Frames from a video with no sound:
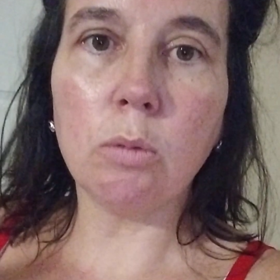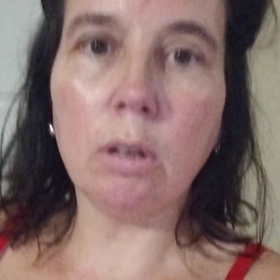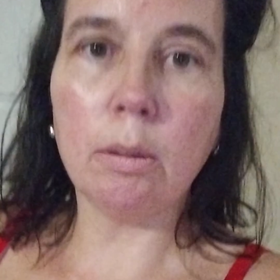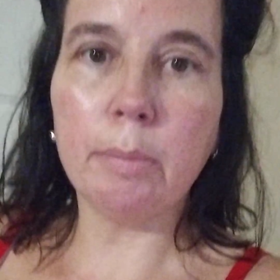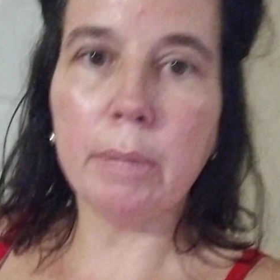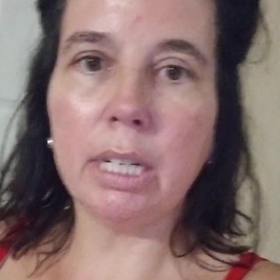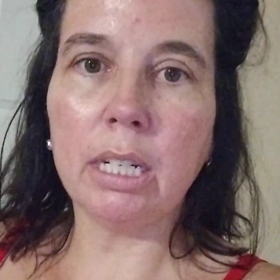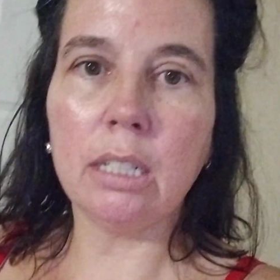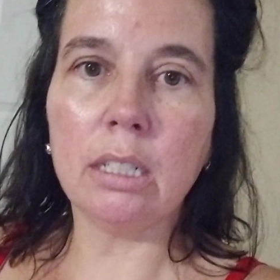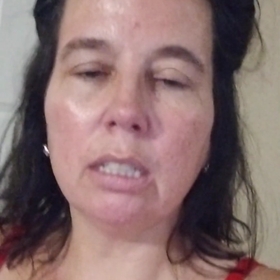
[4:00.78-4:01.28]

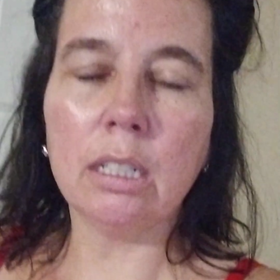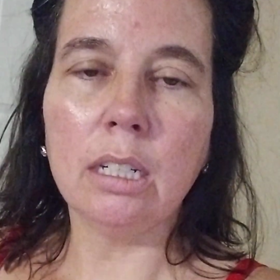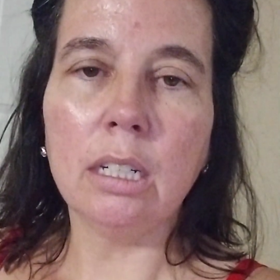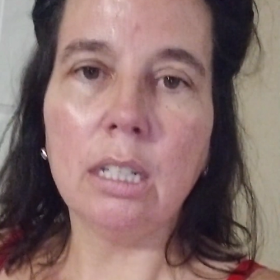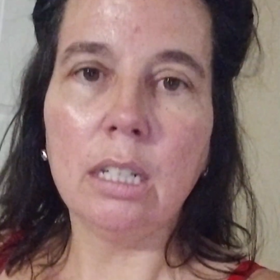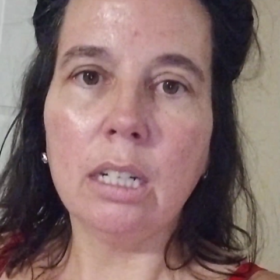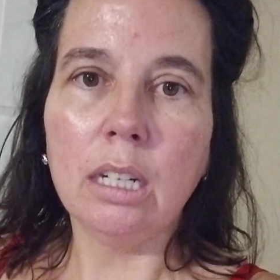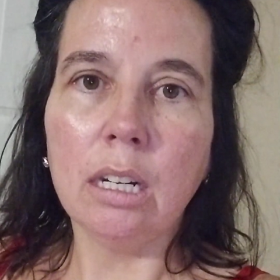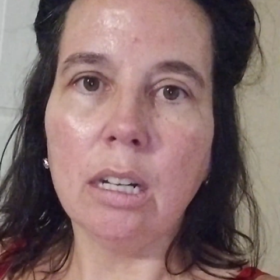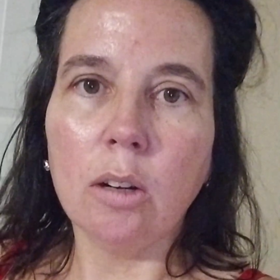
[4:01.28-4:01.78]
women,
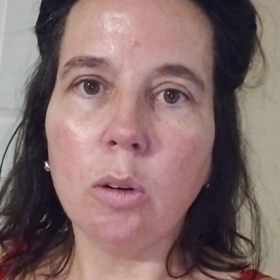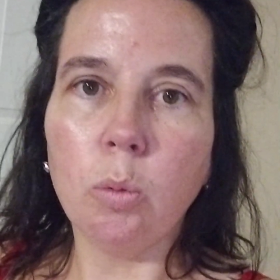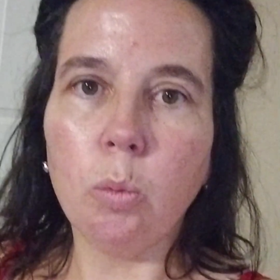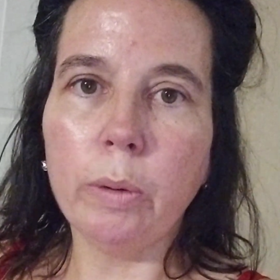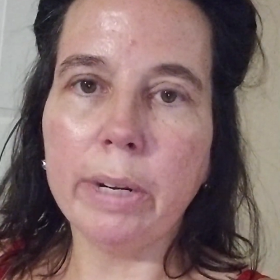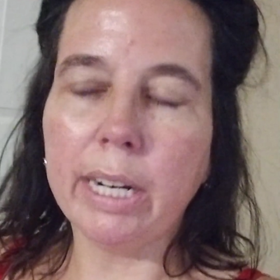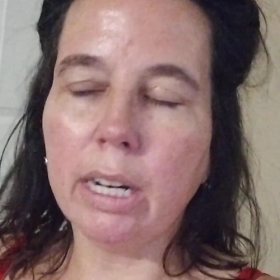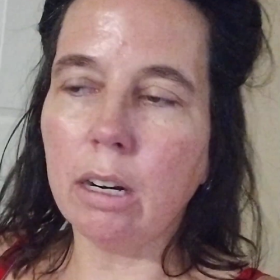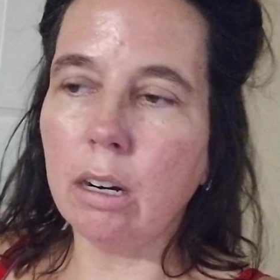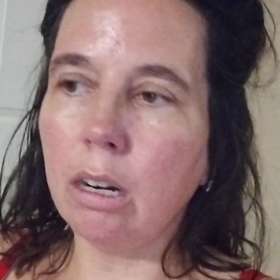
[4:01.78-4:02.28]

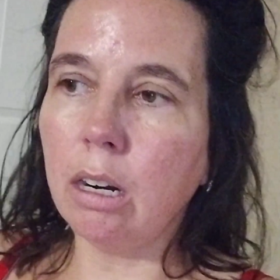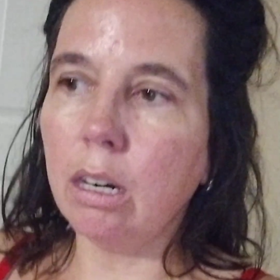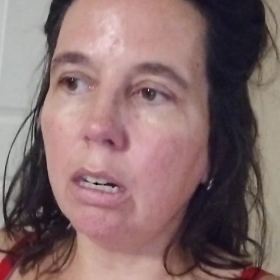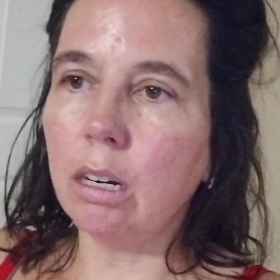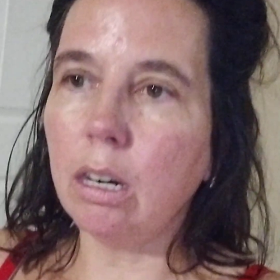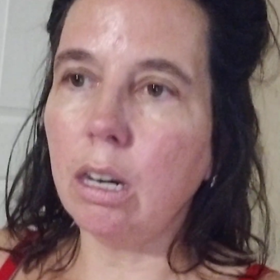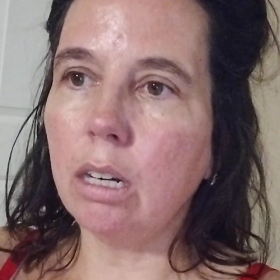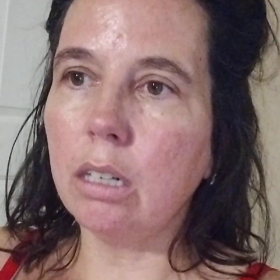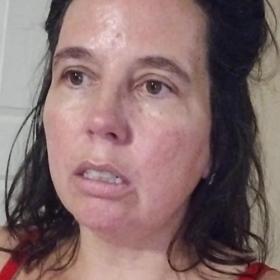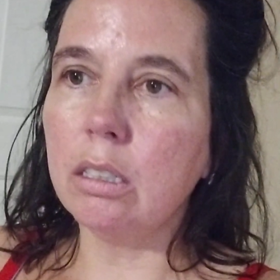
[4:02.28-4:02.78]
we
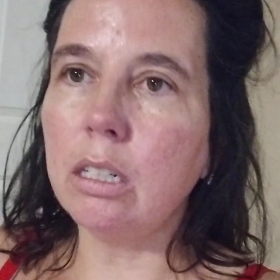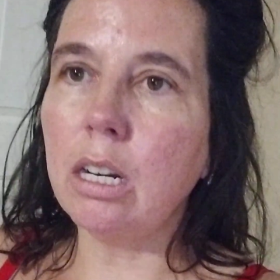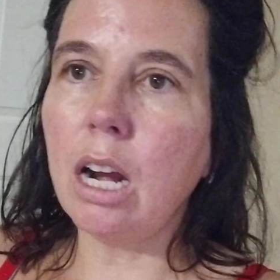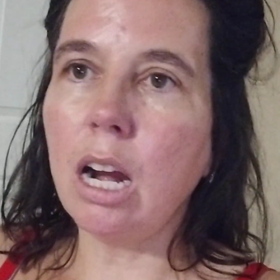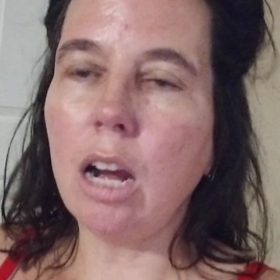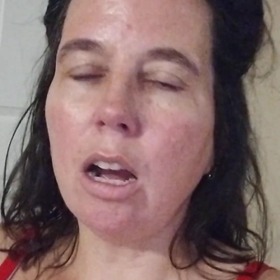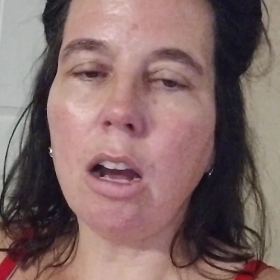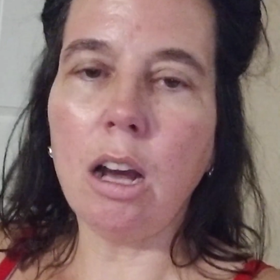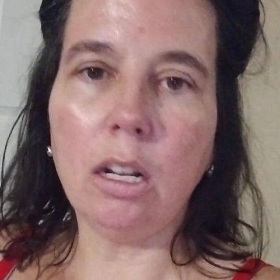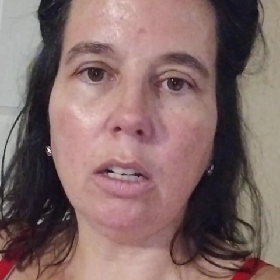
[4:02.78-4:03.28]
are
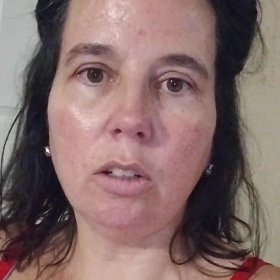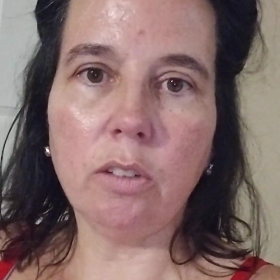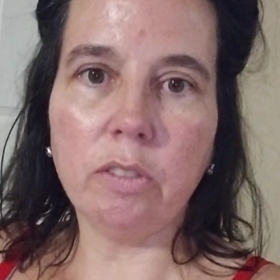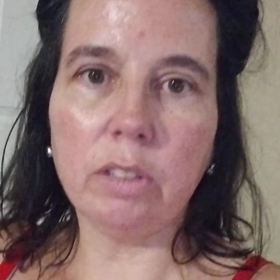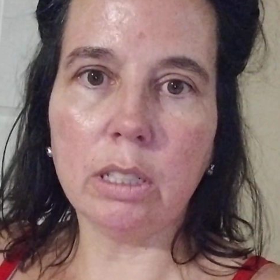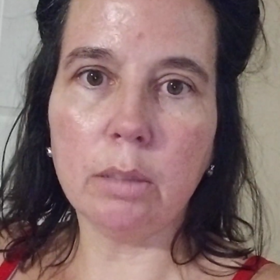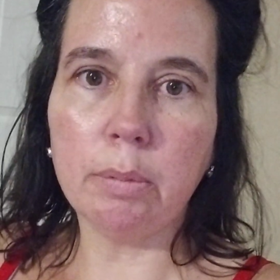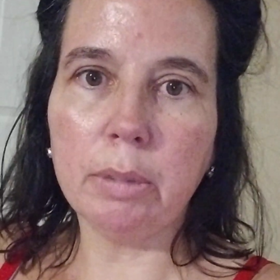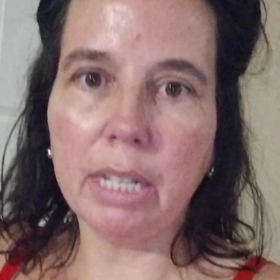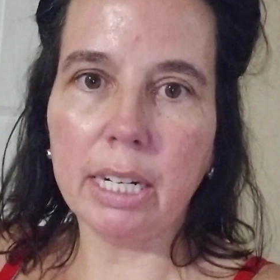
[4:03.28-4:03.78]
not all
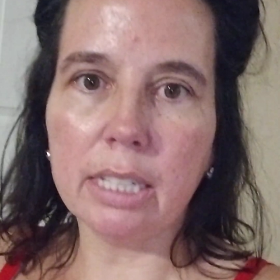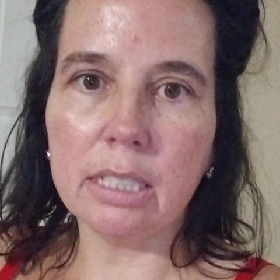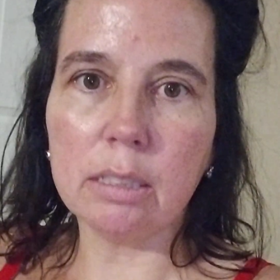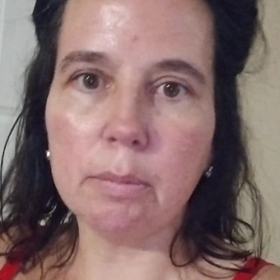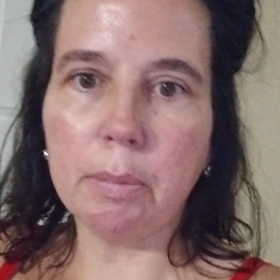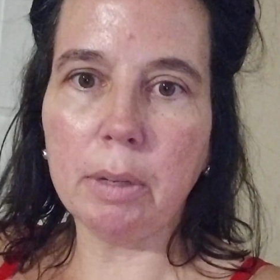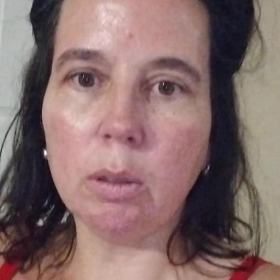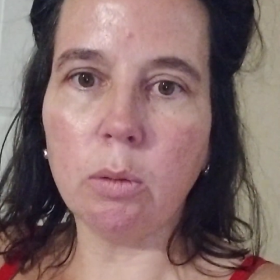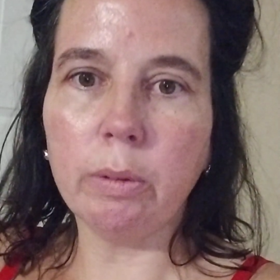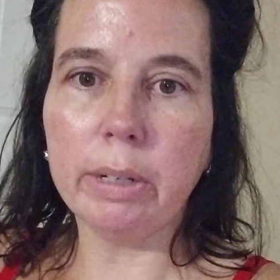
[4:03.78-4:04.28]
over the
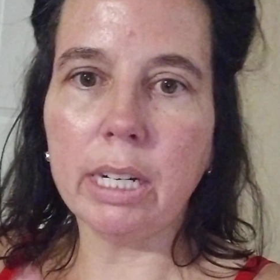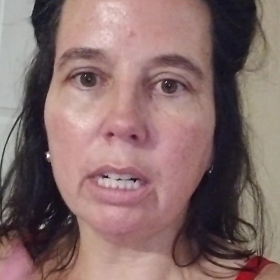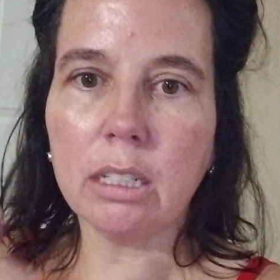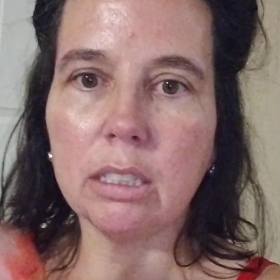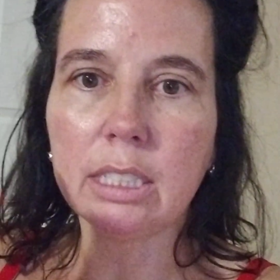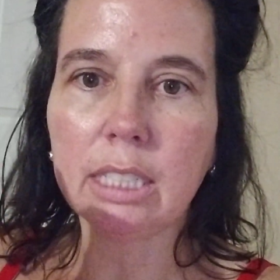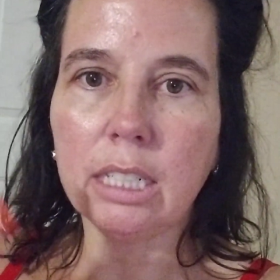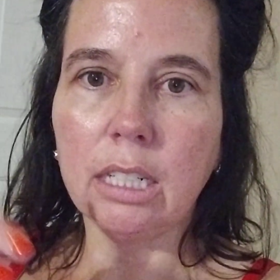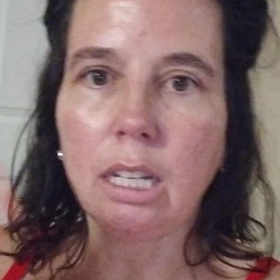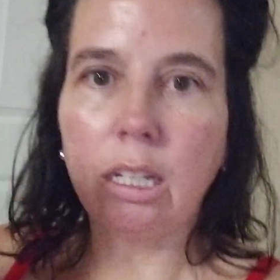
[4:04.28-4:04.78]
place, but we
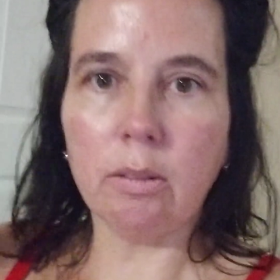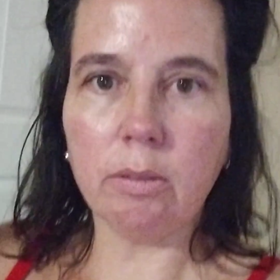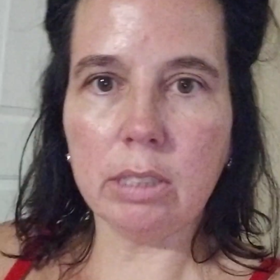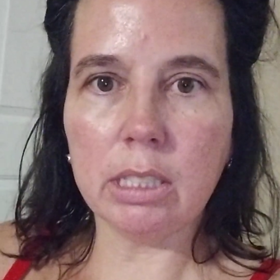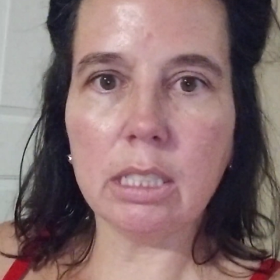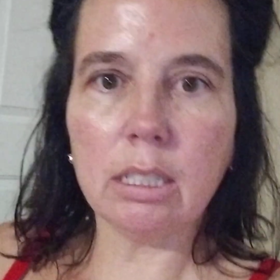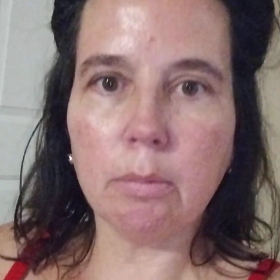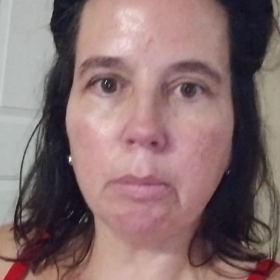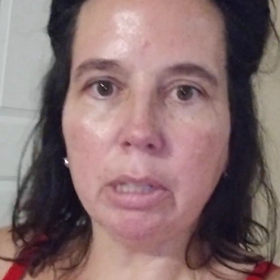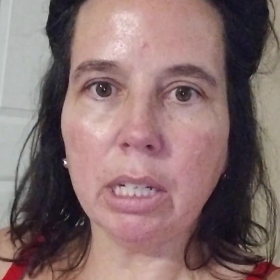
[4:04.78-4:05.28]
are dealing
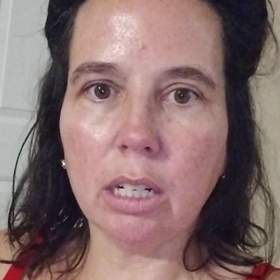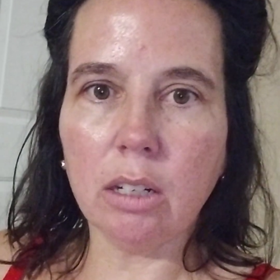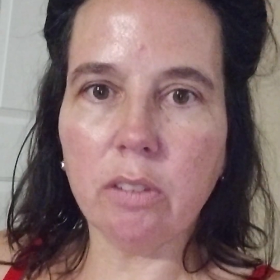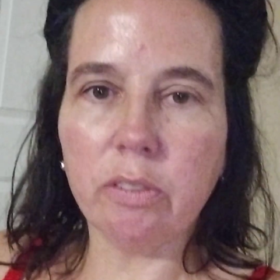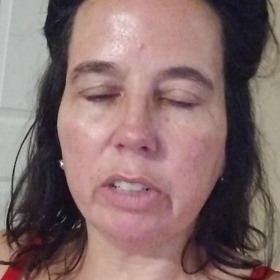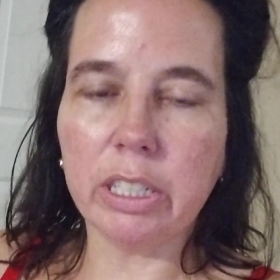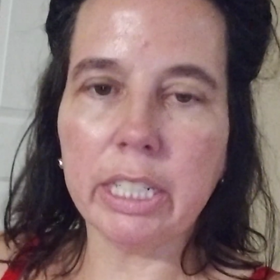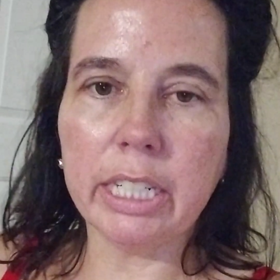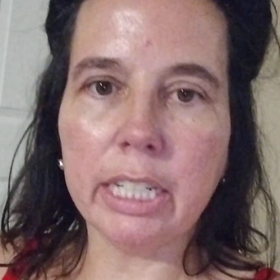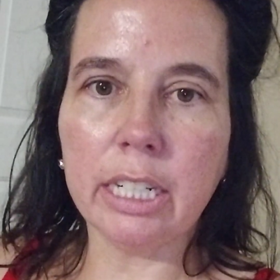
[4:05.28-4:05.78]
with something
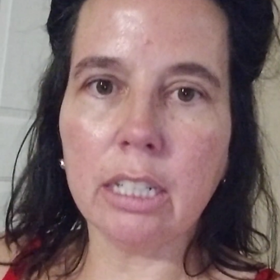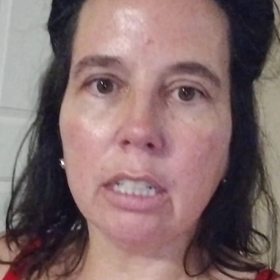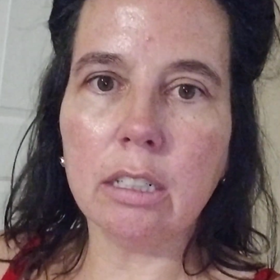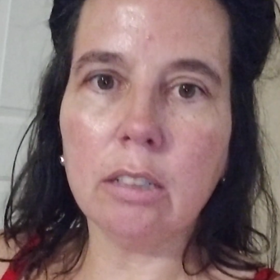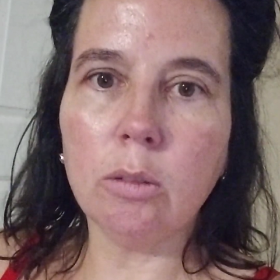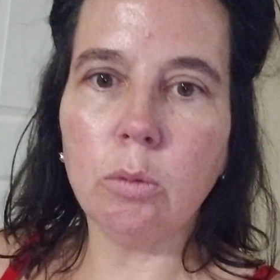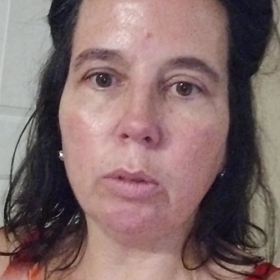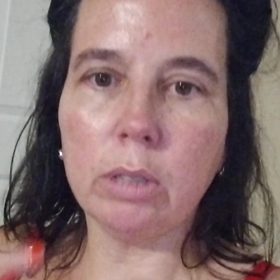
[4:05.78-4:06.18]
over here.